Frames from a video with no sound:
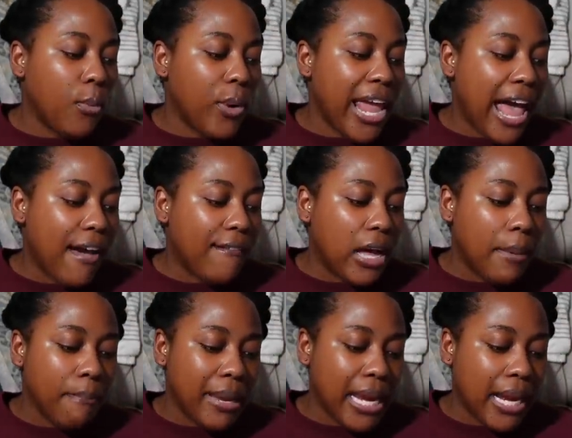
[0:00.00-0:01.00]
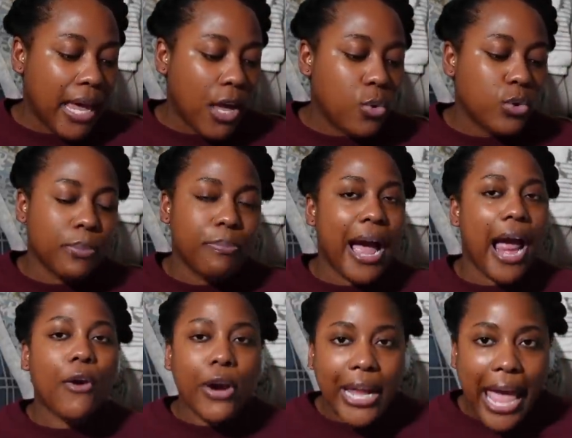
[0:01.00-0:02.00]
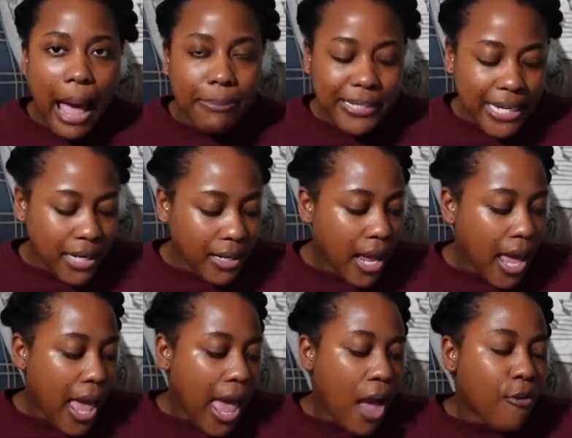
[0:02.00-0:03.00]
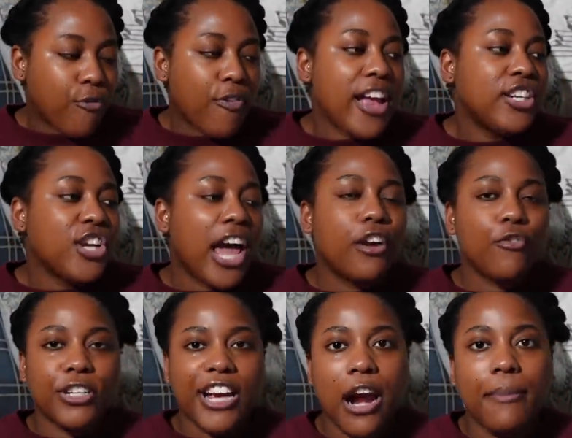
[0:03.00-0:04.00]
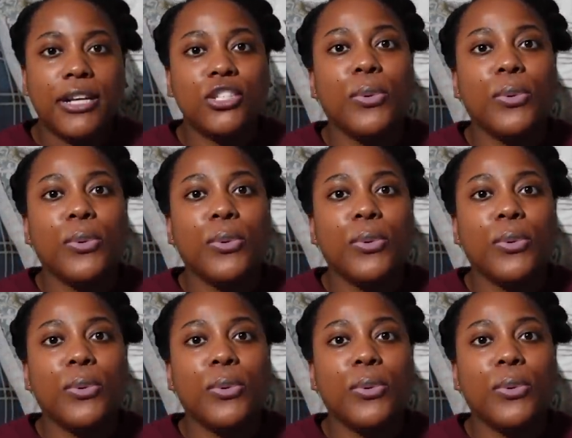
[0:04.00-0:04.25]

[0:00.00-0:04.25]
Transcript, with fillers: we have Amina, who's a pirate captain, fresh out of retirement.